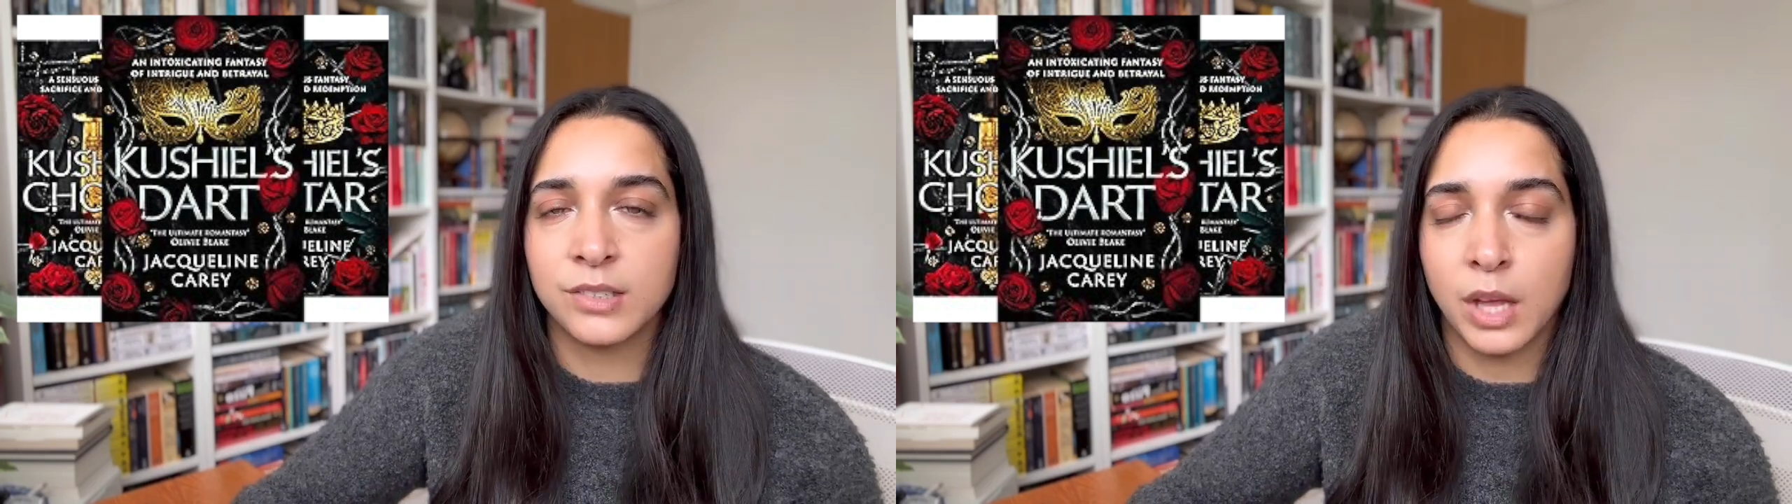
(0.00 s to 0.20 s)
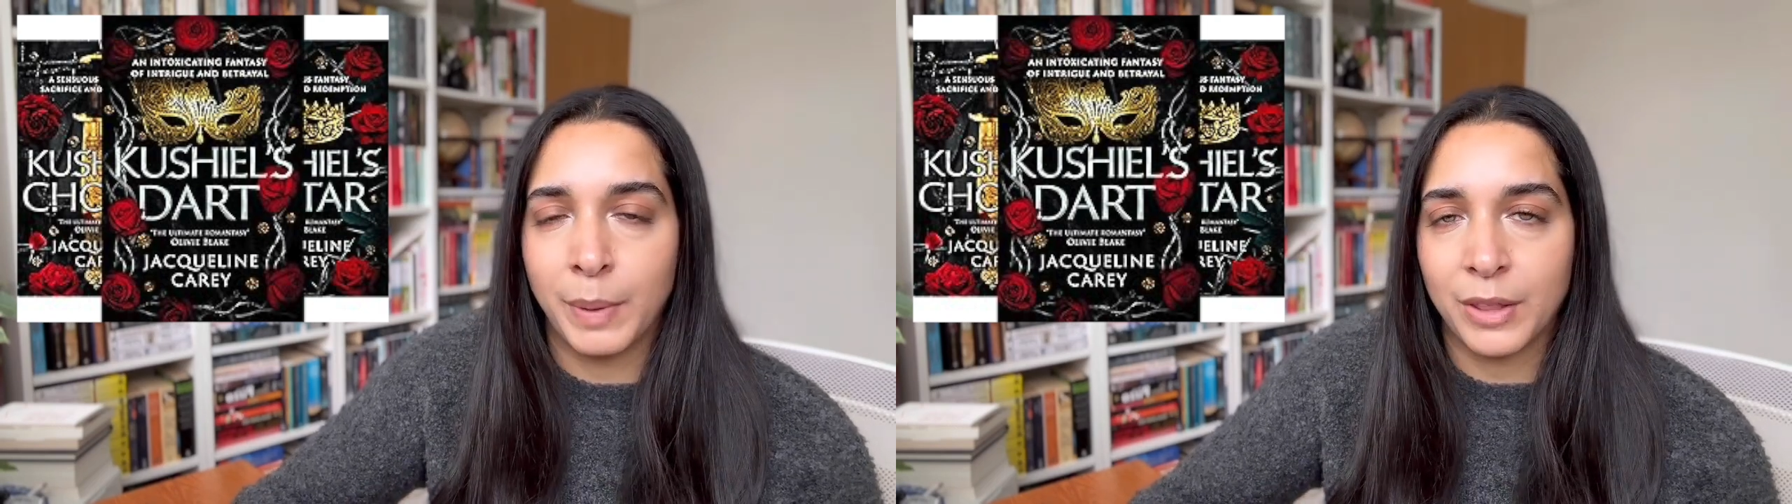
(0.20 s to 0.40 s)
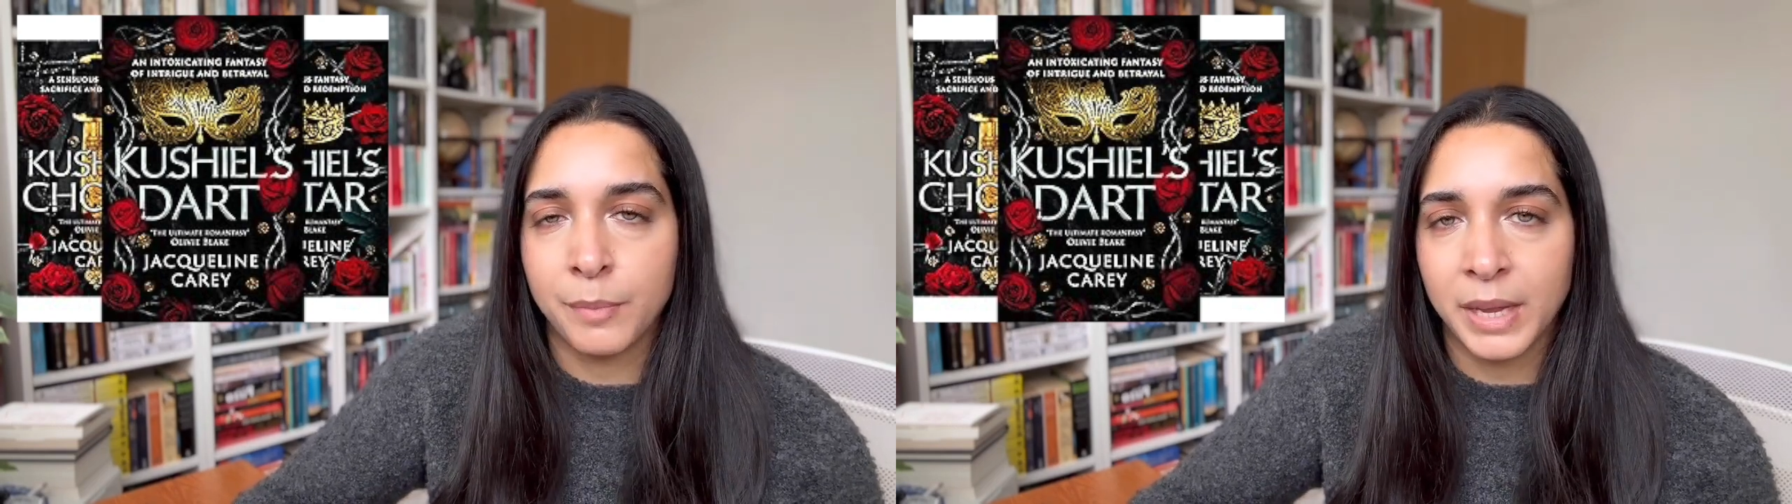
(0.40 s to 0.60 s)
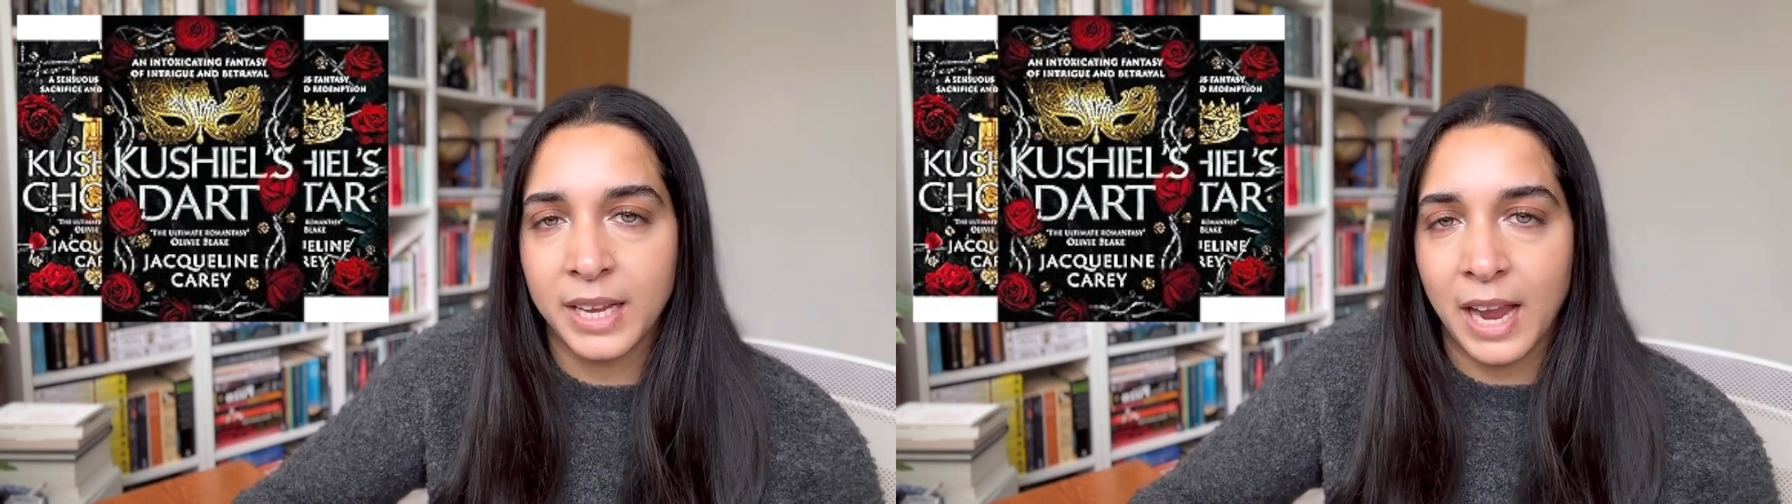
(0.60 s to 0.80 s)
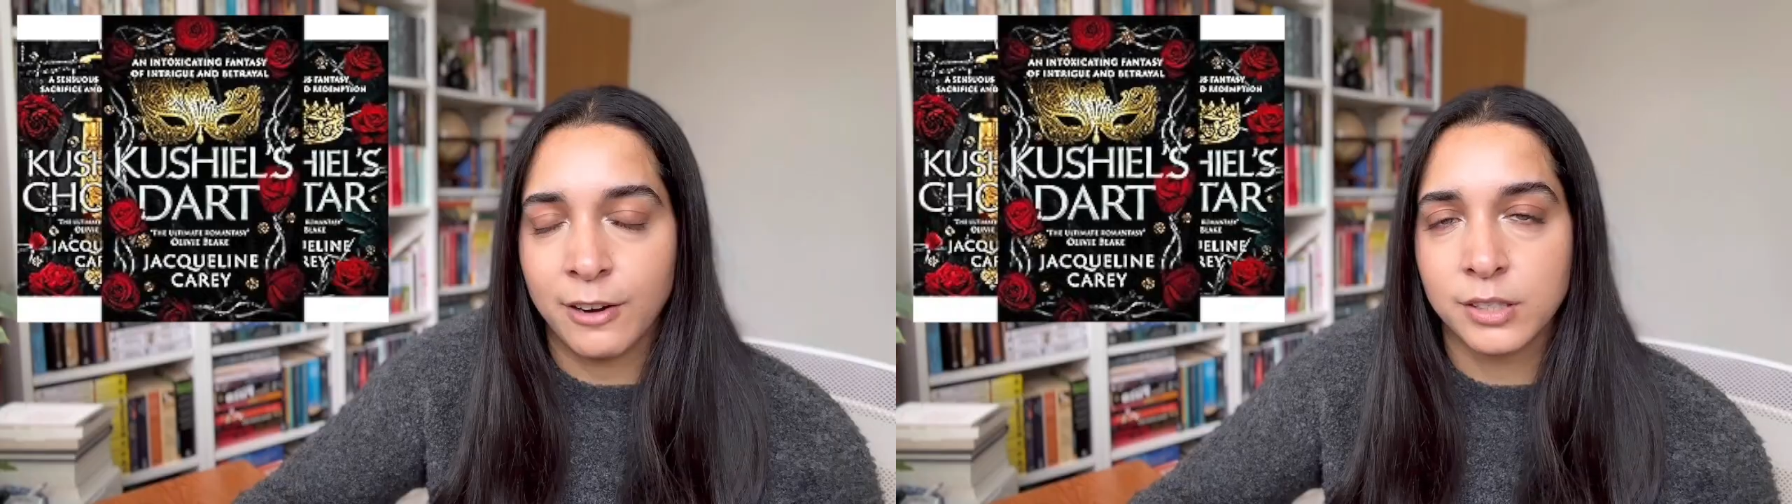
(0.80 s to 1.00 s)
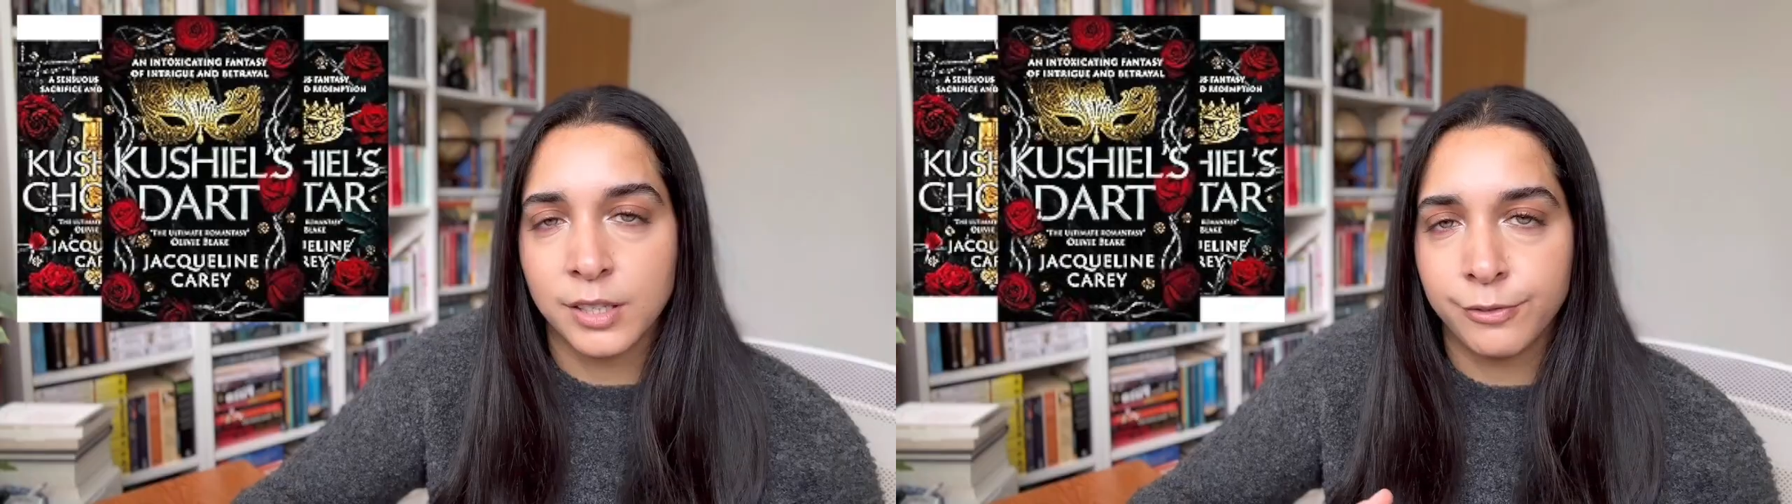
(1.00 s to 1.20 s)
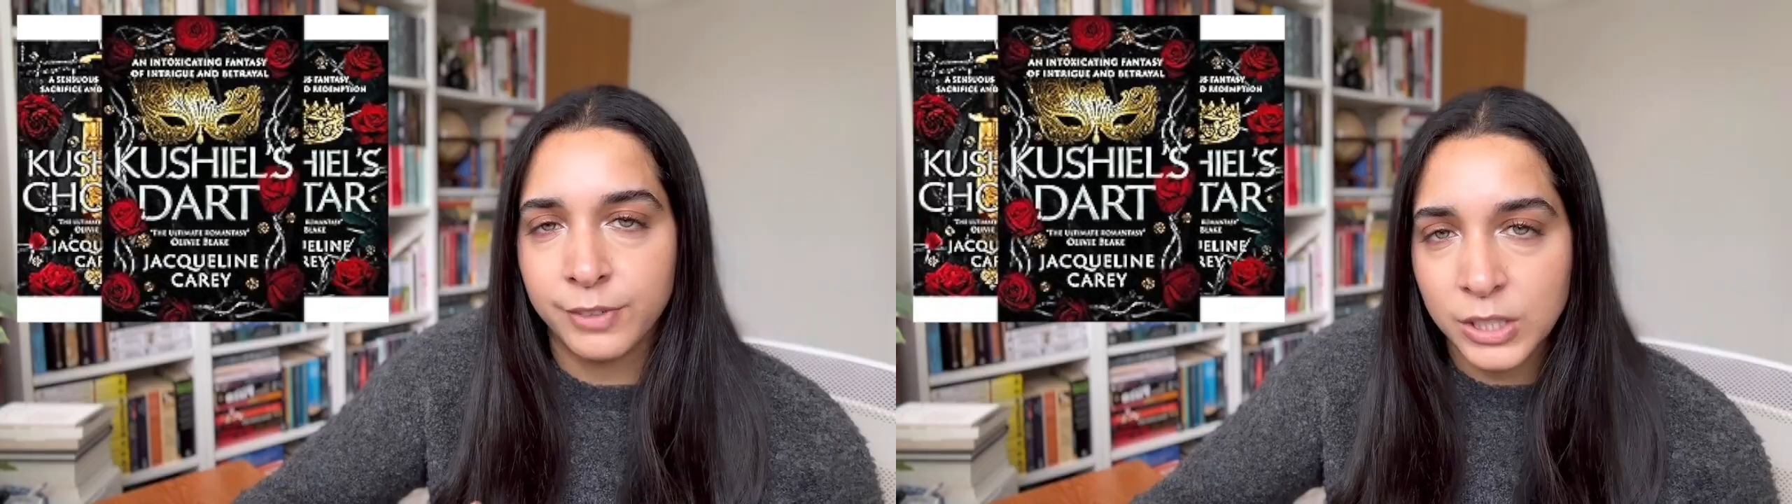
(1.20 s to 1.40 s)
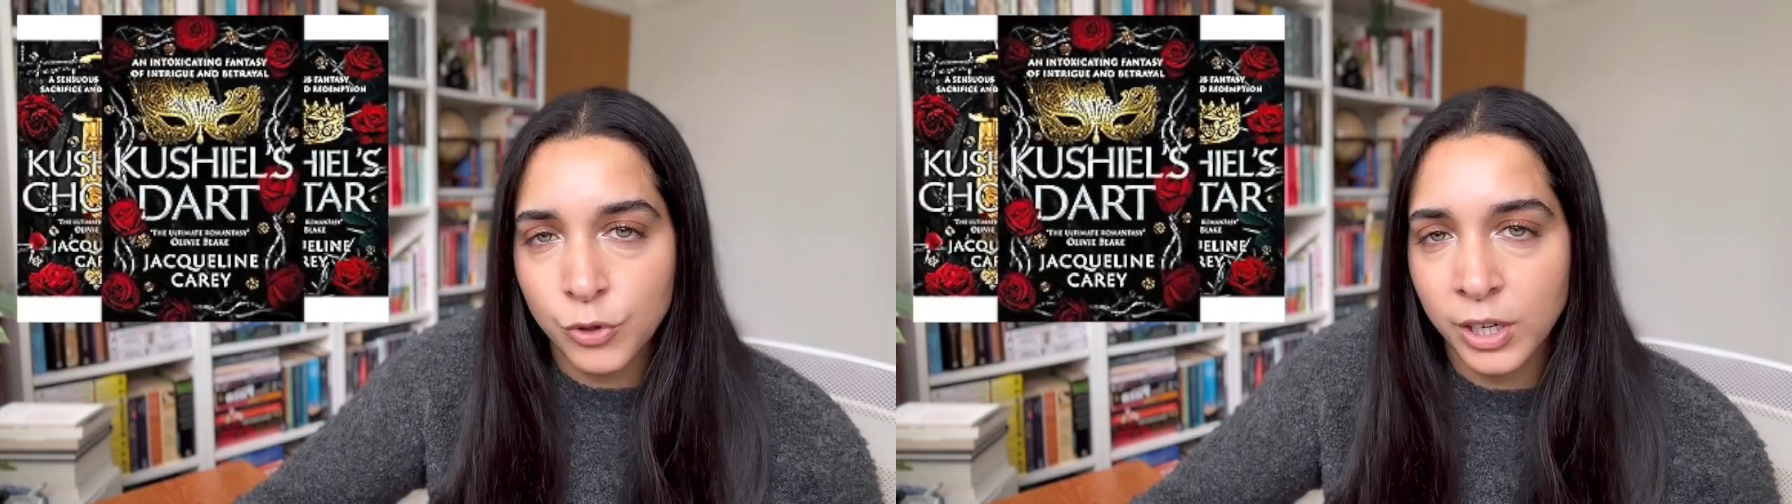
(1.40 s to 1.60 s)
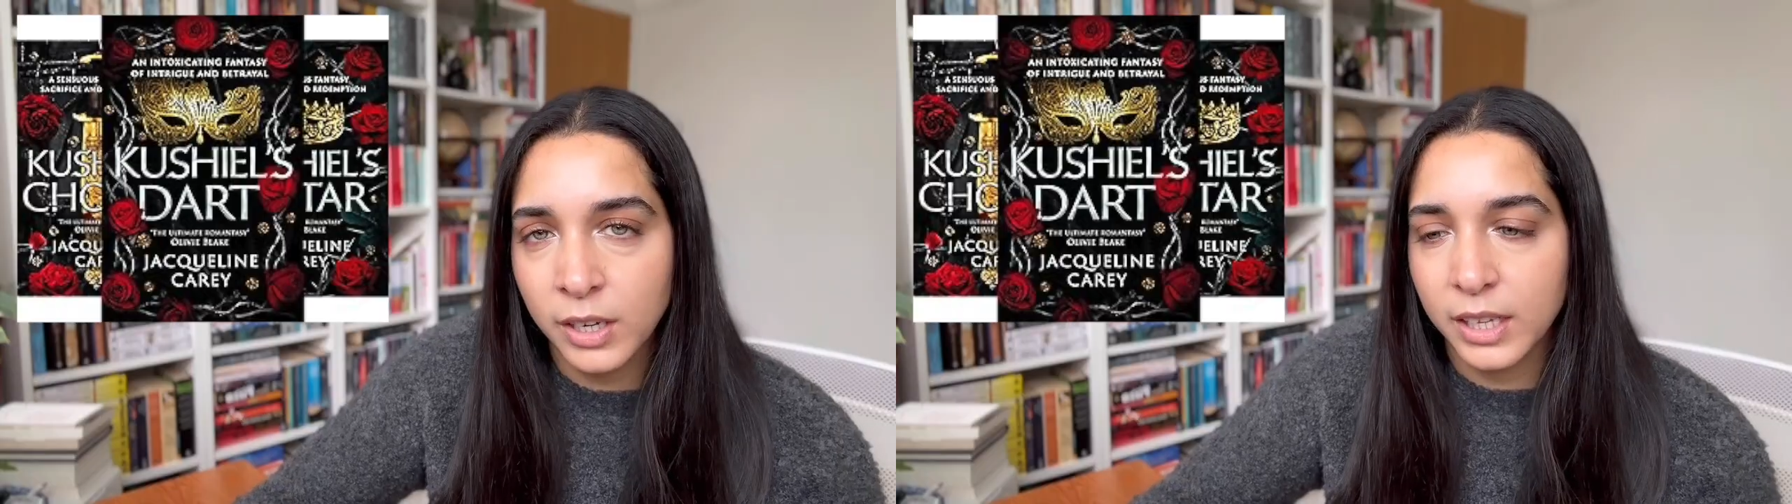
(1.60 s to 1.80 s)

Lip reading: about the main character, Phaedra,